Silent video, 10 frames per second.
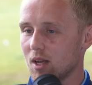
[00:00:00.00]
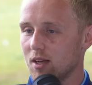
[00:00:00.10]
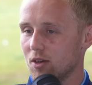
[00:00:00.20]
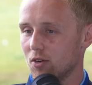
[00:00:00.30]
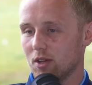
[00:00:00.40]

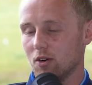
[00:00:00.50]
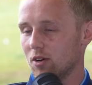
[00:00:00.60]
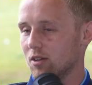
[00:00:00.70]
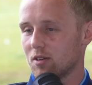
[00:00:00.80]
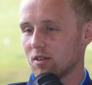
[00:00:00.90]
the
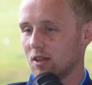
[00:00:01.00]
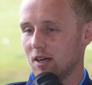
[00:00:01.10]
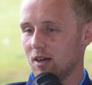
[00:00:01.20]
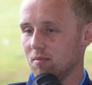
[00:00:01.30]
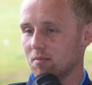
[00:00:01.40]
odd
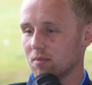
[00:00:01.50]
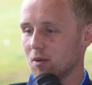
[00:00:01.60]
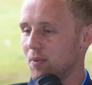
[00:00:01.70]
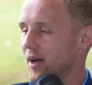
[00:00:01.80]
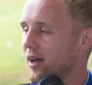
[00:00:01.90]

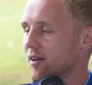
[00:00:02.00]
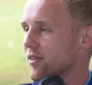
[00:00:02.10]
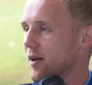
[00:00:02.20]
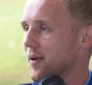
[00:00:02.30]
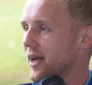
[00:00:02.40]
competitive
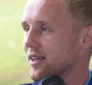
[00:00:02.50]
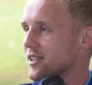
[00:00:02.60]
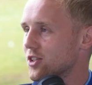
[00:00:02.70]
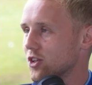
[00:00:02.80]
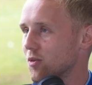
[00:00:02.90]
game
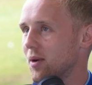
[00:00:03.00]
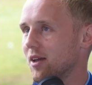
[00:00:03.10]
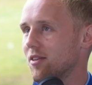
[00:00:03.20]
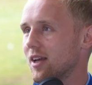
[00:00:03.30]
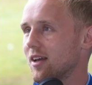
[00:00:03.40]
against each other, but
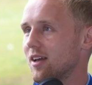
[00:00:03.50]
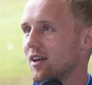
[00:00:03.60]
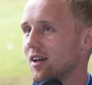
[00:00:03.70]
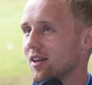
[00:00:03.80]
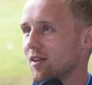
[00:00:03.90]
I think
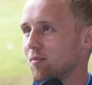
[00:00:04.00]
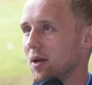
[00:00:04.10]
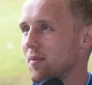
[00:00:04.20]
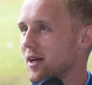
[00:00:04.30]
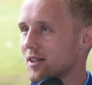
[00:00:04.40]

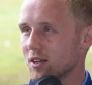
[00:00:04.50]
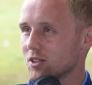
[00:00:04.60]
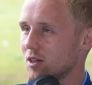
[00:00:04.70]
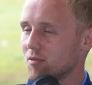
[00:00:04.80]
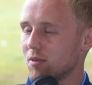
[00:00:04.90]
maybe it
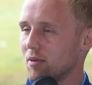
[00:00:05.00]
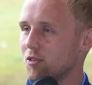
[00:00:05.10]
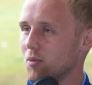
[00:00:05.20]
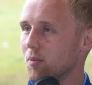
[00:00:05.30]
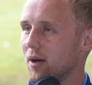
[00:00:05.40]
does come from a
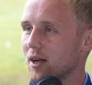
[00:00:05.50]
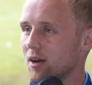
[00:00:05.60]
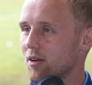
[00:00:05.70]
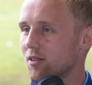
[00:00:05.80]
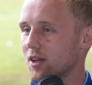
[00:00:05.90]
football
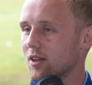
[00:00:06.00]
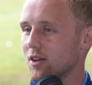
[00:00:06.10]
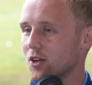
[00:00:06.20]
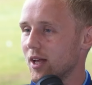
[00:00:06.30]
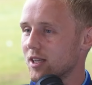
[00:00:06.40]
background. I think that
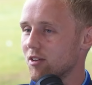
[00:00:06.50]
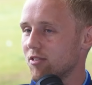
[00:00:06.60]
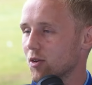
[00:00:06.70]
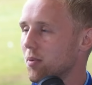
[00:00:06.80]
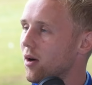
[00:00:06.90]
you like to
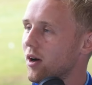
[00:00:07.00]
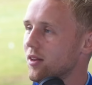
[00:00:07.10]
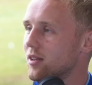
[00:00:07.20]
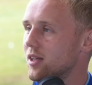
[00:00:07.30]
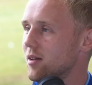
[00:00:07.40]
feel part
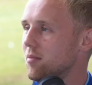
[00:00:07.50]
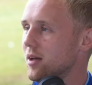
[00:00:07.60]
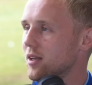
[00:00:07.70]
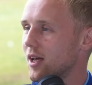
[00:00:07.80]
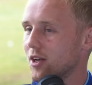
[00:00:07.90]
of the team
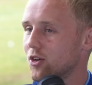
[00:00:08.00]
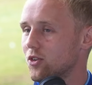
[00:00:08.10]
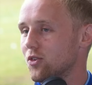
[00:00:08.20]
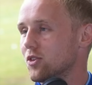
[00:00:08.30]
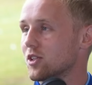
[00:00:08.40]
and that you're
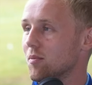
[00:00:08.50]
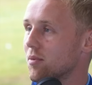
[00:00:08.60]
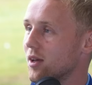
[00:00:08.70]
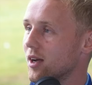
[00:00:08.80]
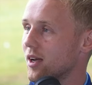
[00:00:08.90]
doing
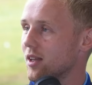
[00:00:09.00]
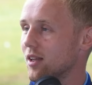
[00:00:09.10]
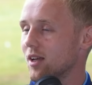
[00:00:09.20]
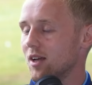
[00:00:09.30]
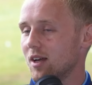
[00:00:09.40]
something,
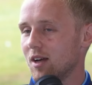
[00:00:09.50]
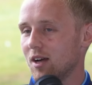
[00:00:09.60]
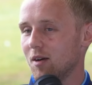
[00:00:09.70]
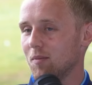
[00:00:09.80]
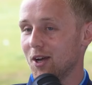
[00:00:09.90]

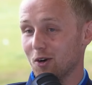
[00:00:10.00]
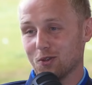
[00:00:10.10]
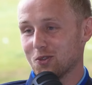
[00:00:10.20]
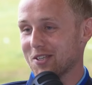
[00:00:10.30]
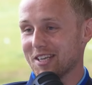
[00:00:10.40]
and it
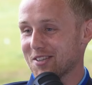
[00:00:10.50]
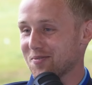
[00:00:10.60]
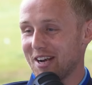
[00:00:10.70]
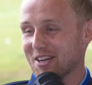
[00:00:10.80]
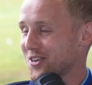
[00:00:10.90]
also takes the
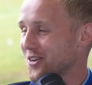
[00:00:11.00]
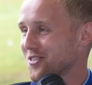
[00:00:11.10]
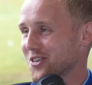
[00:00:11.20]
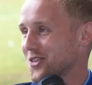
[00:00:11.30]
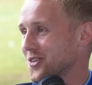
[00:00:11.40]
pressure
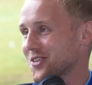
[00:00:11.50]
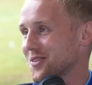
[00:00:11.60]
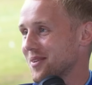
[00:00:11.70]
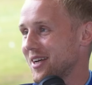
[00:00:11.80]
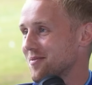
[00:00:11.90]
off your shot
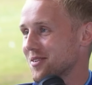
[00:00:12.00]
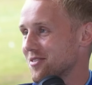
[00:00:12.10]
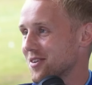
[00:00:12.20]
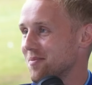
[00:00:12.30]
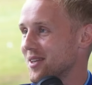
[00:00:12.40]
sometimes.
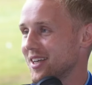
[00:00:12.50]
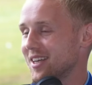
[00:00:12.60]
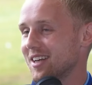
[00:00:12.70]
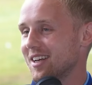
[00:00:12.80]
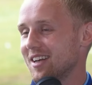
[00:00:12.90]
If somebody